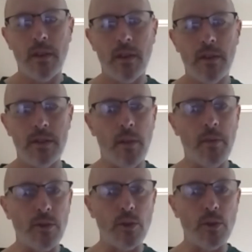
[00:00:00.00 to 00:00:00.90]
some of
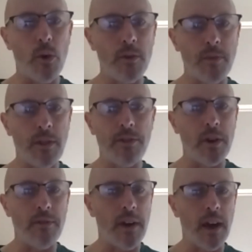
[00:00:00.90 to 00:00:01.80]
those goals have been
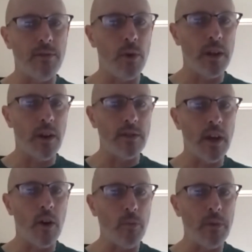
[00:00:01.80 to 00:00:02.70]
35, 40 yards
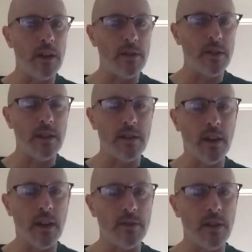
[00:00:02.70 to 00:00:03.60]
out because he's
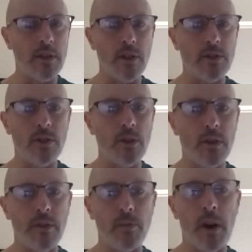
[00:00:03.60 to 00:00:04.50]
uh, such a good shooter
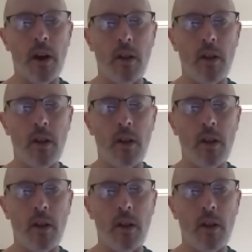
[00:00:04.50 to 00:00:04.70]
of the ball.